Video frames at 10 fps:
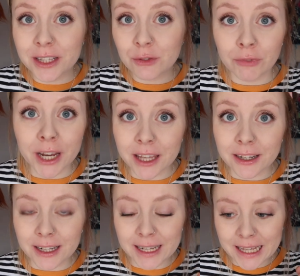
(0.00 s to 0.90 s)
this
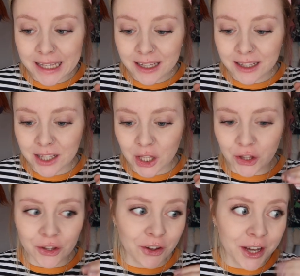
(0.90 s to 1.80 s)
regularly,
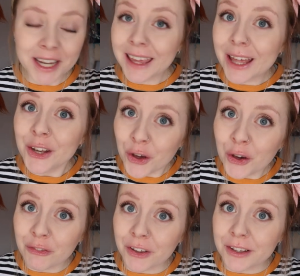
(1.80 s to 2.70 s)
you kind of get
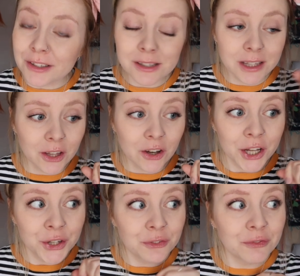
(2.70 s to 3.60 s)
nervous. You
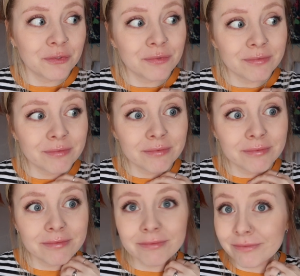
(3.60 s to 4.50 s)
kind of
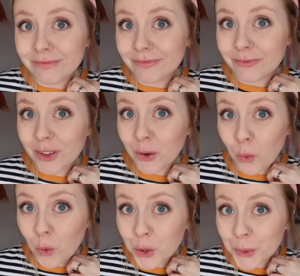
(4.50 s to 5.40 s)
feel
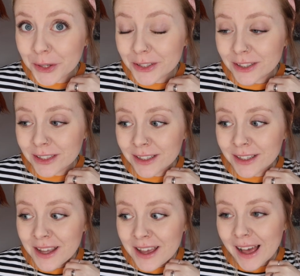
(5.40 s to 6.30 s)
awkward.
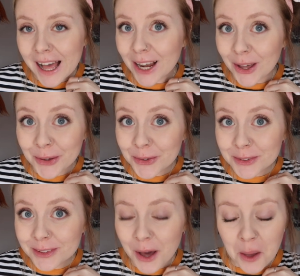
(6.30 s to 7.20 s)
Hello,
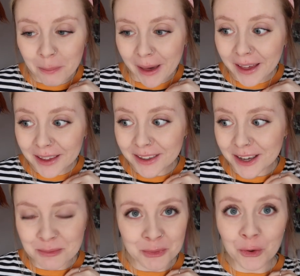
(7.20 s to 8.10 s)
I'm back
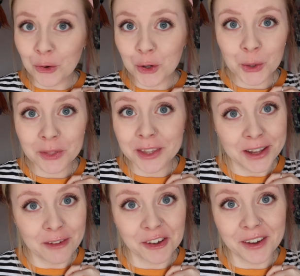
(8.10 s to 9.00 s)
and more awkward
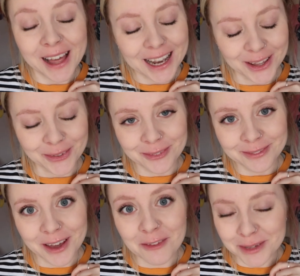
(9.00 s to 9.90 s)
than ever. Hello,
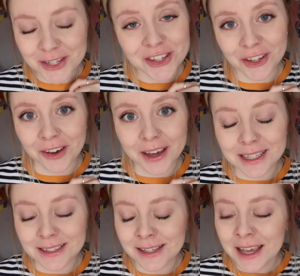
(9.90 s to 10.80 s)
I've missed you
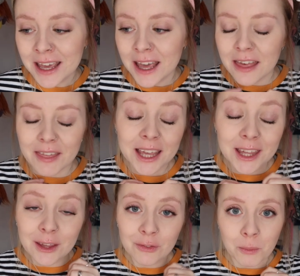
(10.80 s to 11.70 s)
guys.
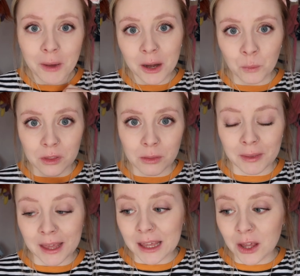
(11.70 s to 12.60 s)
Thank you for bearing with
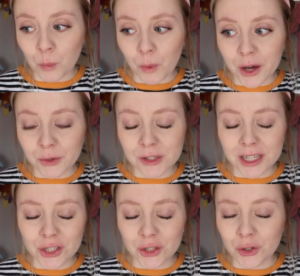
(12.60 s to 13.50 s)
me whilst
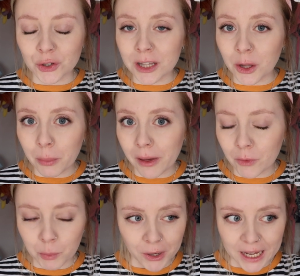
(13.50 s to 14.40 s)
I just took a little bit
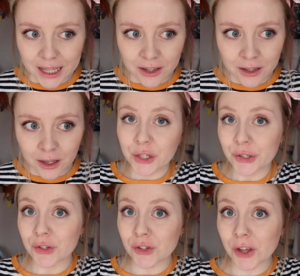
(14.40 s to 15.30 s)
of a break.
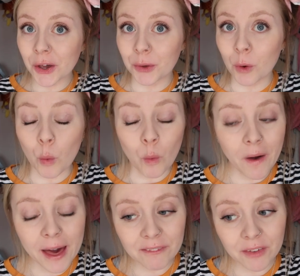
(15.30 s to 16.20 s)
So,
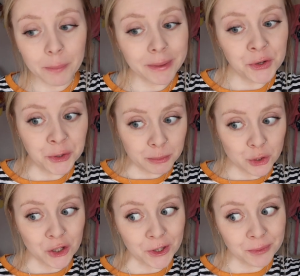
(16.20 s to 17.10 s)
what have I been up
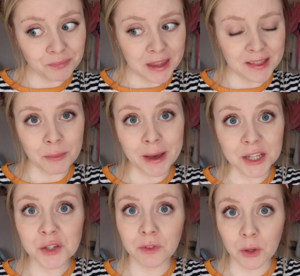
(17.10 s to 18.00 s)
to in the
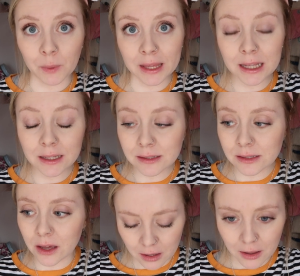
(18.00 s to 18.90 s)
past few
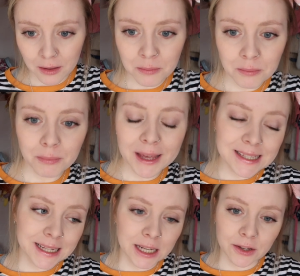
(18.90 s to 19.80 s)
weeks? Um,
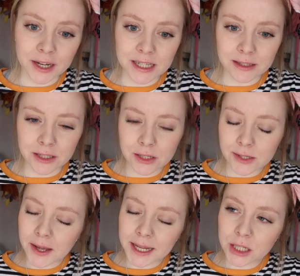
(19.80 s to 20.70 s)
basically guys, the
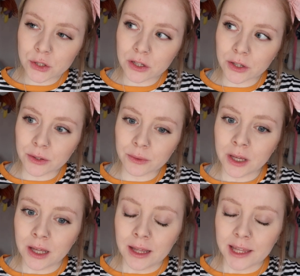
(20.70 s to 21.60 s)
desire to
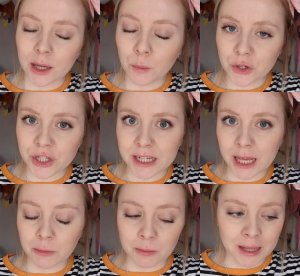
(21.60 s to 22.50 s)
get washi
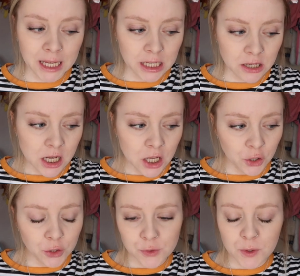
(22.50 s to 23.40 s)
tapes made
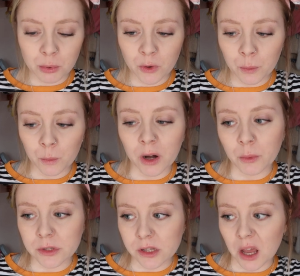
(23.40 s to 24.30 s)
got to a point where I
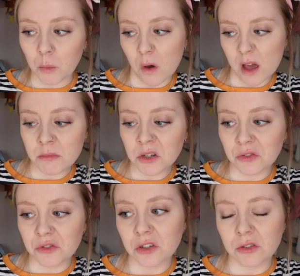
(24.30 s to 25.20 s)
was like, why am I
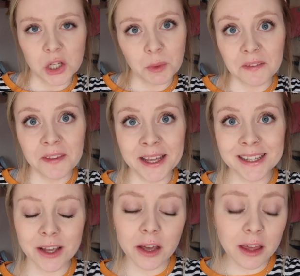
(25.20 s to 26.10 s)
not just doing
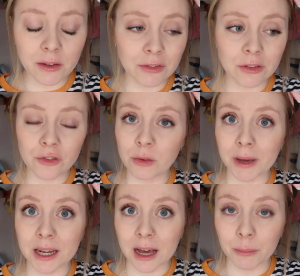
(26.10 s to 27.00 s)
this? I have such a
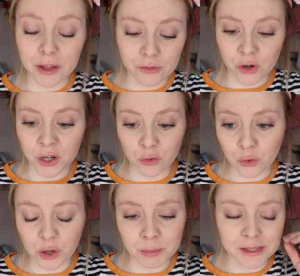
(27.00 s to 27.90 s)
bad habit of trying to
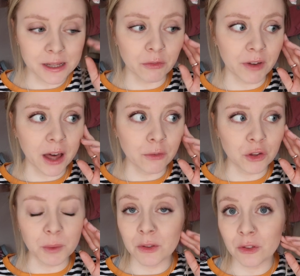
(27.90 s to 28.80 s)
talk myself out of
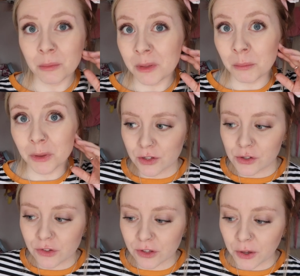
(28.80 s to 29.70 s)
doing something.
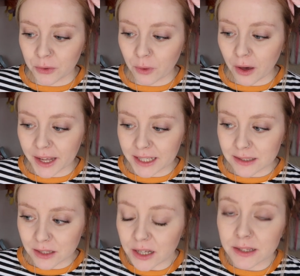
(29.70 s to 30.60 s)
So I
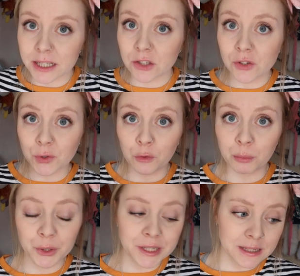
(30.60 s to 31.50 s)
started sort
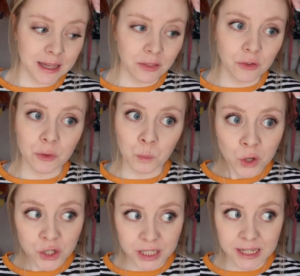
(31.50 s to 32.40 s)
of putting together some
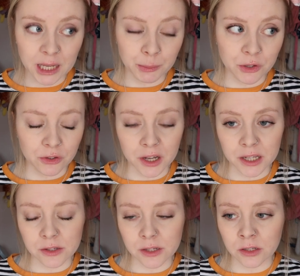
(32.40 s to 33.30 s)
washi tape
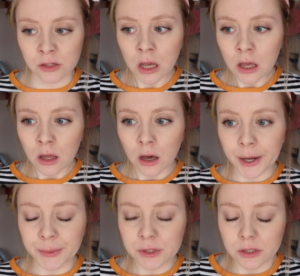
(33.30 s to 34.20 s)
designs and
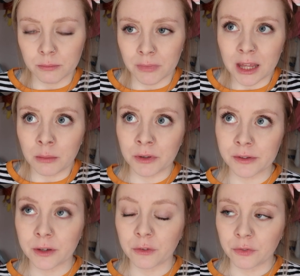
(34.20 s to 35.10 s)
I was making
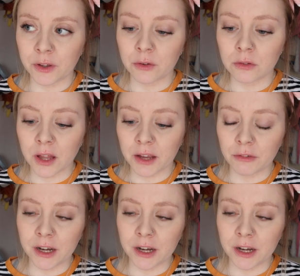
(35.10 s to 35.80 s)
myself feel like